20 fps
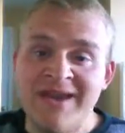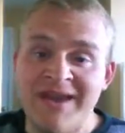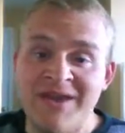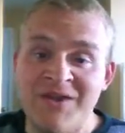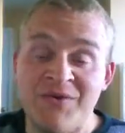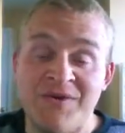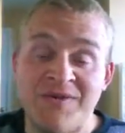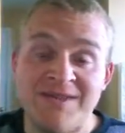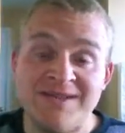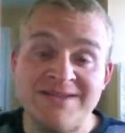
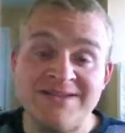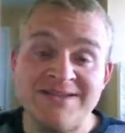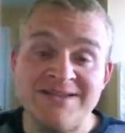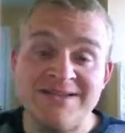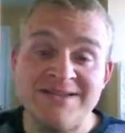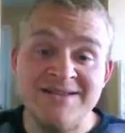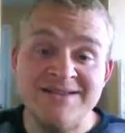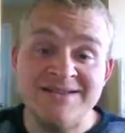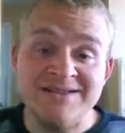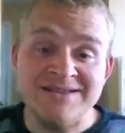Anyone that's
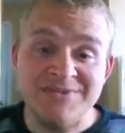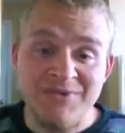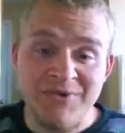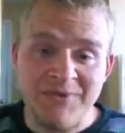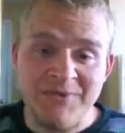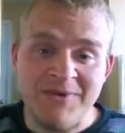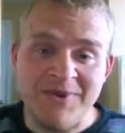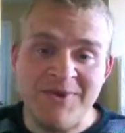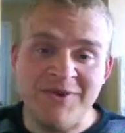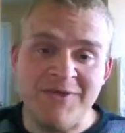seen
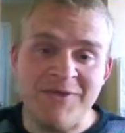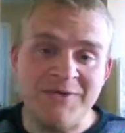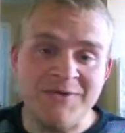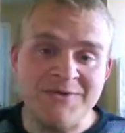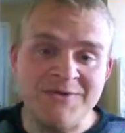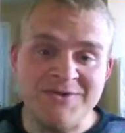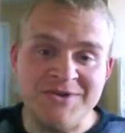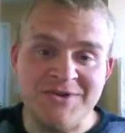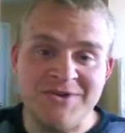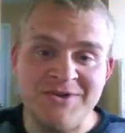swimming
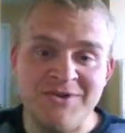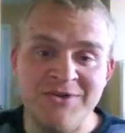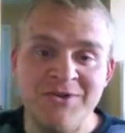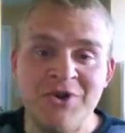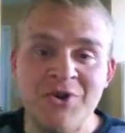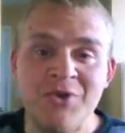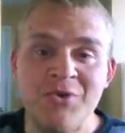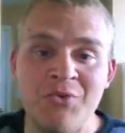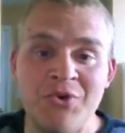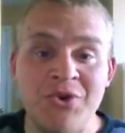knows,
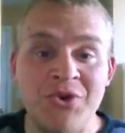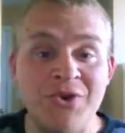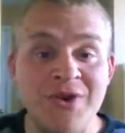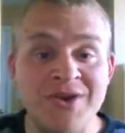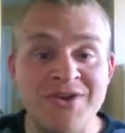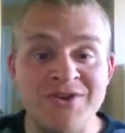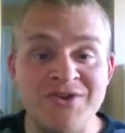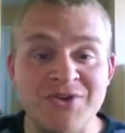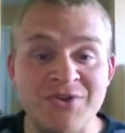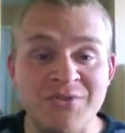when you
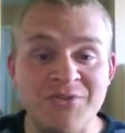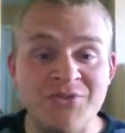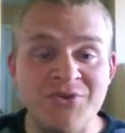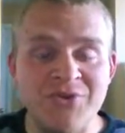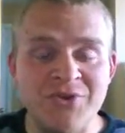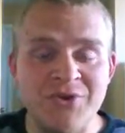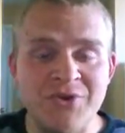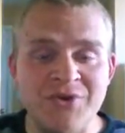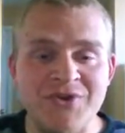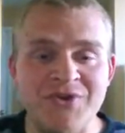enter the
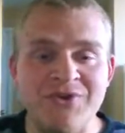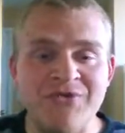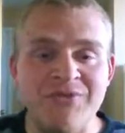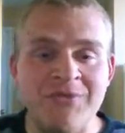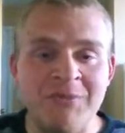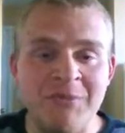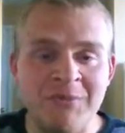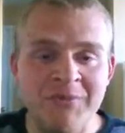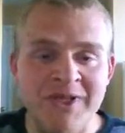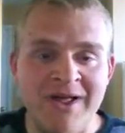pool, you enter
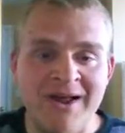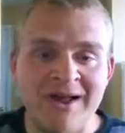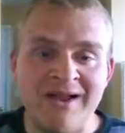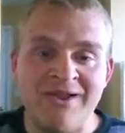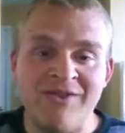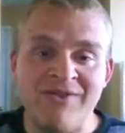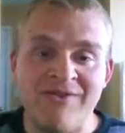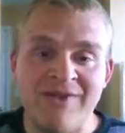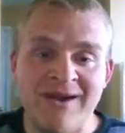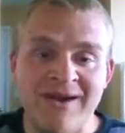from a
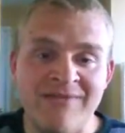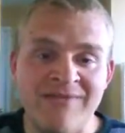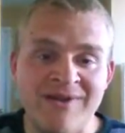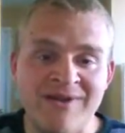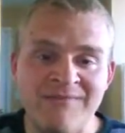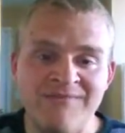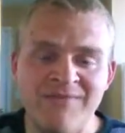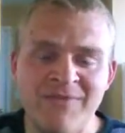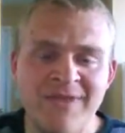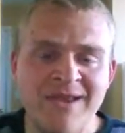block and you dive
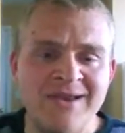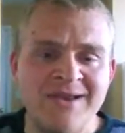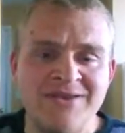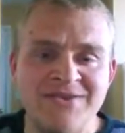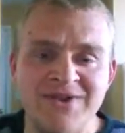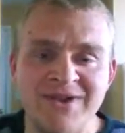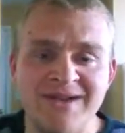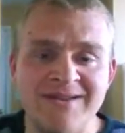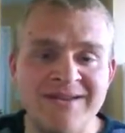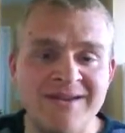in.
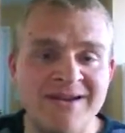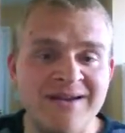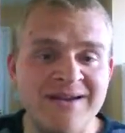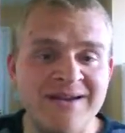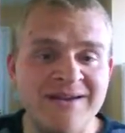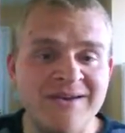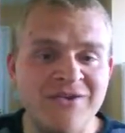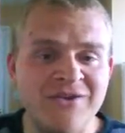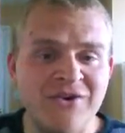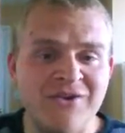So I
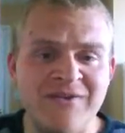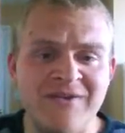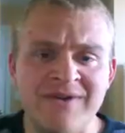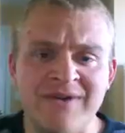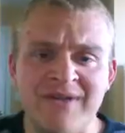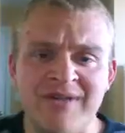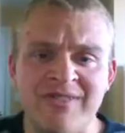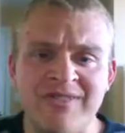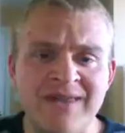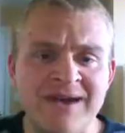dove
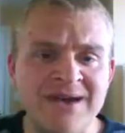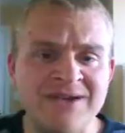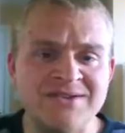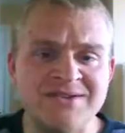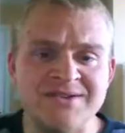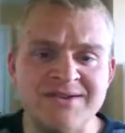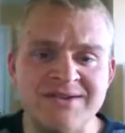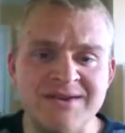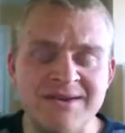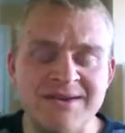in
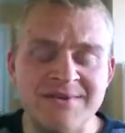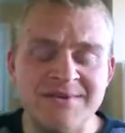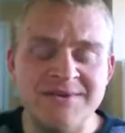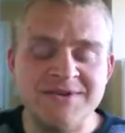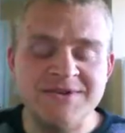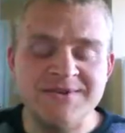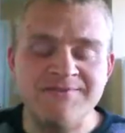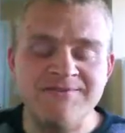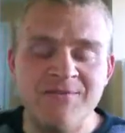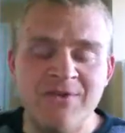1,000
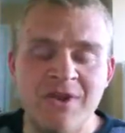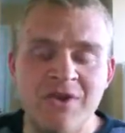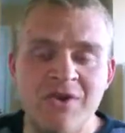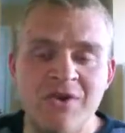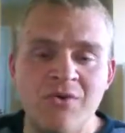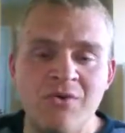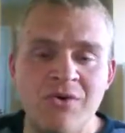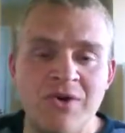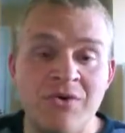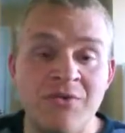times.
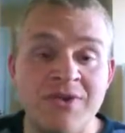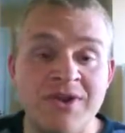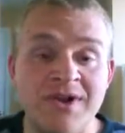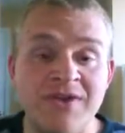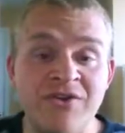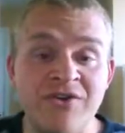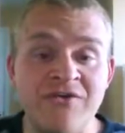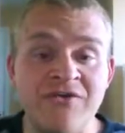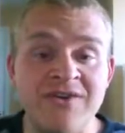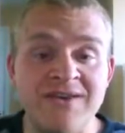Well, when
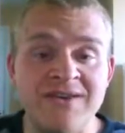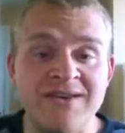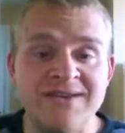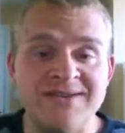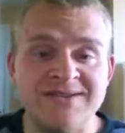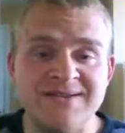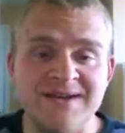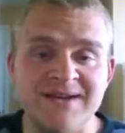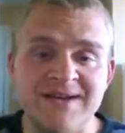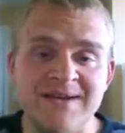I dove in
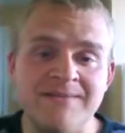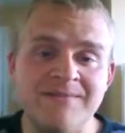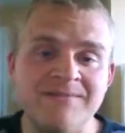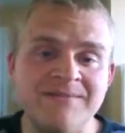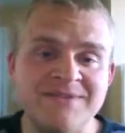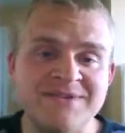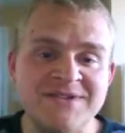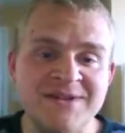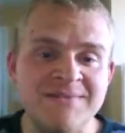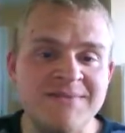this time,
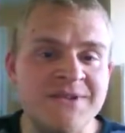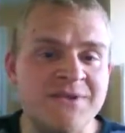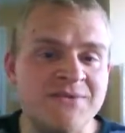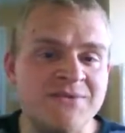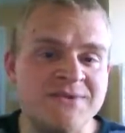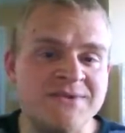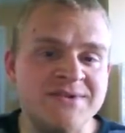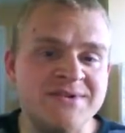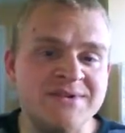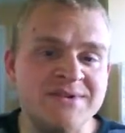something
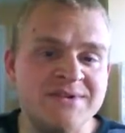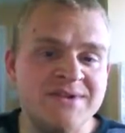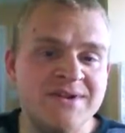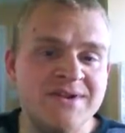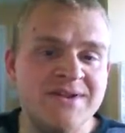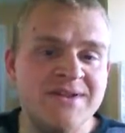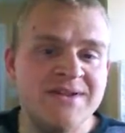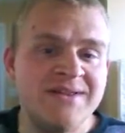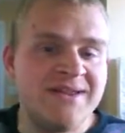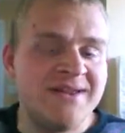was
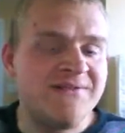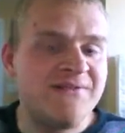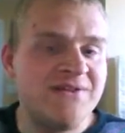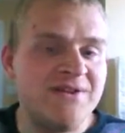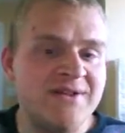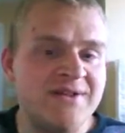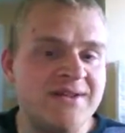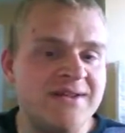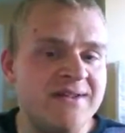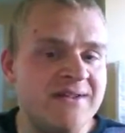
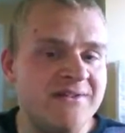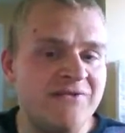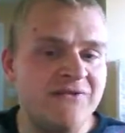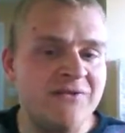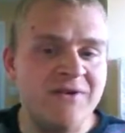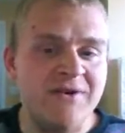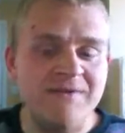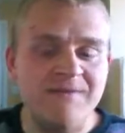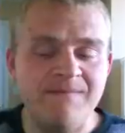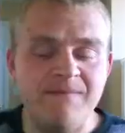definitely
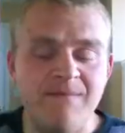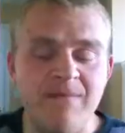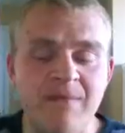different.